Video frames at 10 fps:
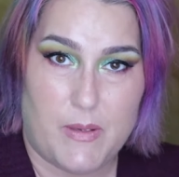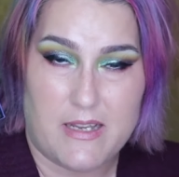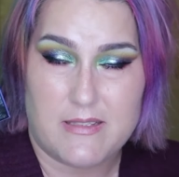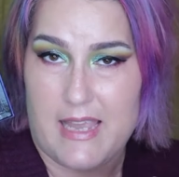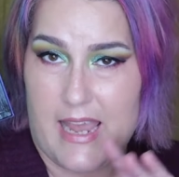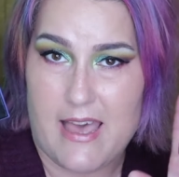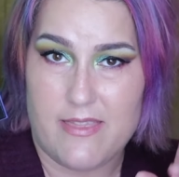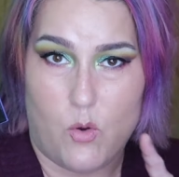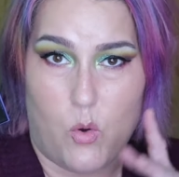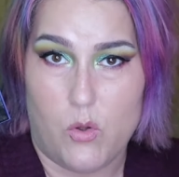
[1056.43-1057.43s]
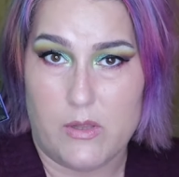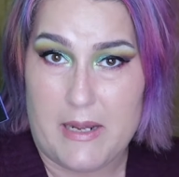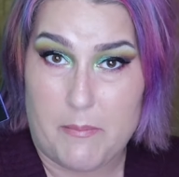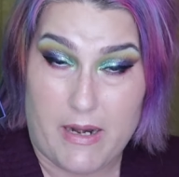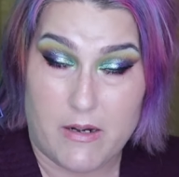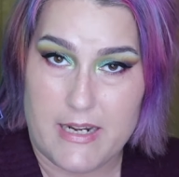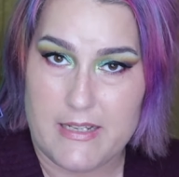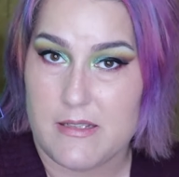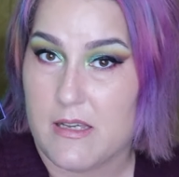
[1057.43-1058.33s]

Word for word: because they had the whole like Paradise